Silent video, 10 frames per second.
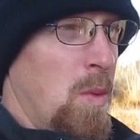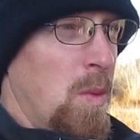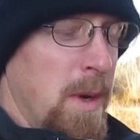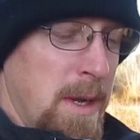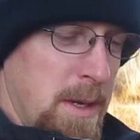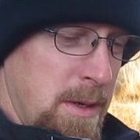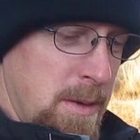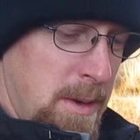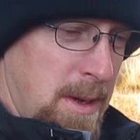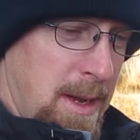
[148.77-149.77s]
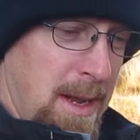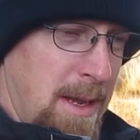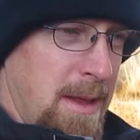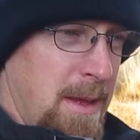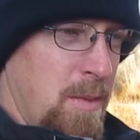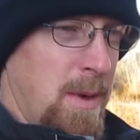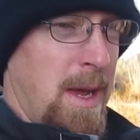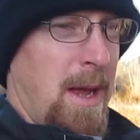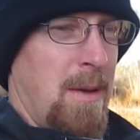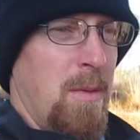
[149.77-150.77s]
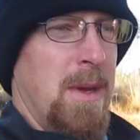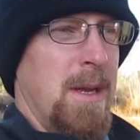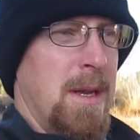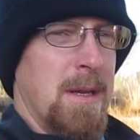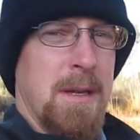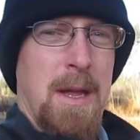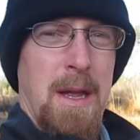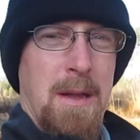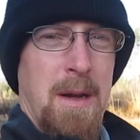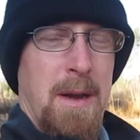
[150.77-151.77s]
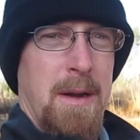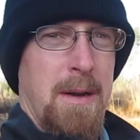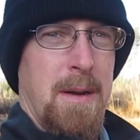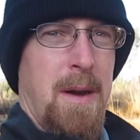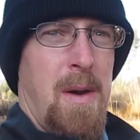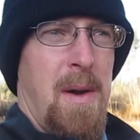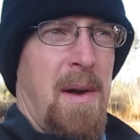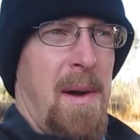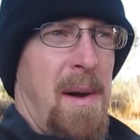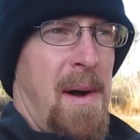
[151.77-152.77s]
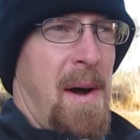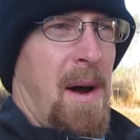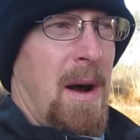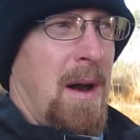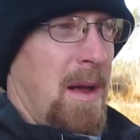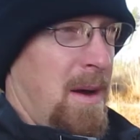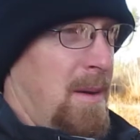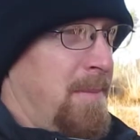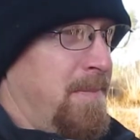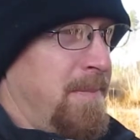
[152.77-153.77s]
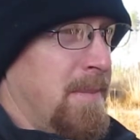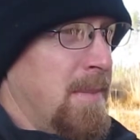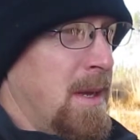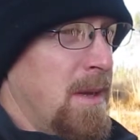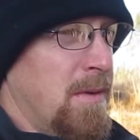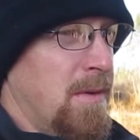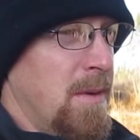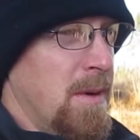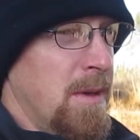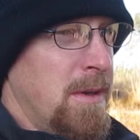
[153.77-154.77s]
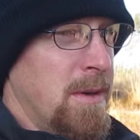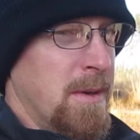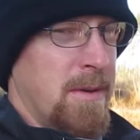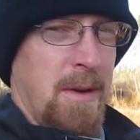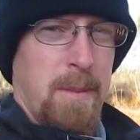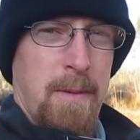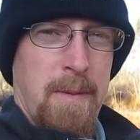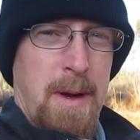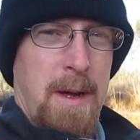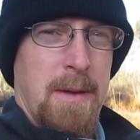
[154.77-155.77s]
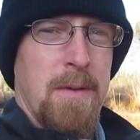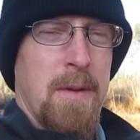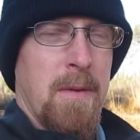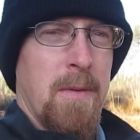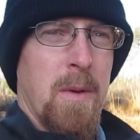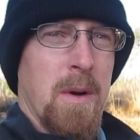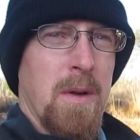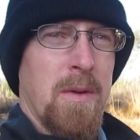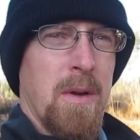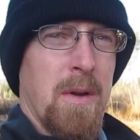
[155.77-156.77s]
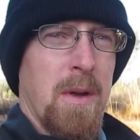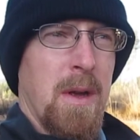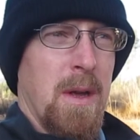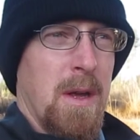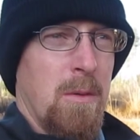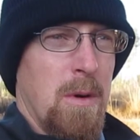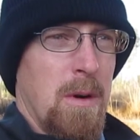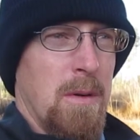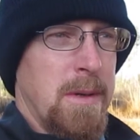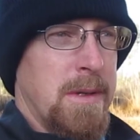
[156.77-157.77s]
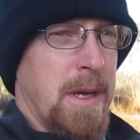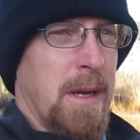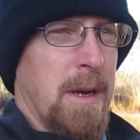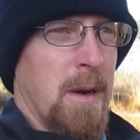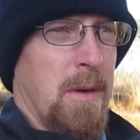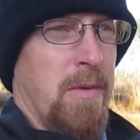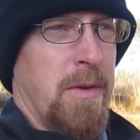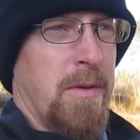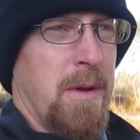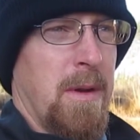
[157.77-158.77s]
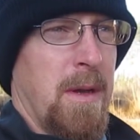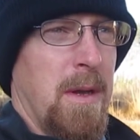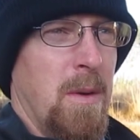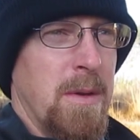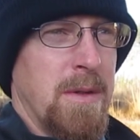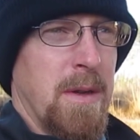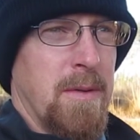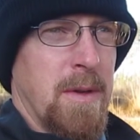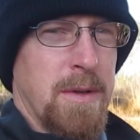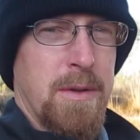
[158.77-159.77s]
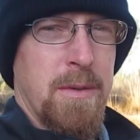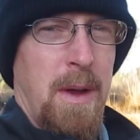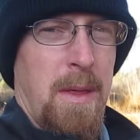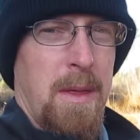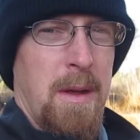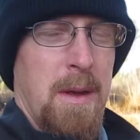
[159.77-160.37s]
we can do anything we we need to get done. Um, He is so good to us. He provides for us. He will always take care of us. He always gives us strength,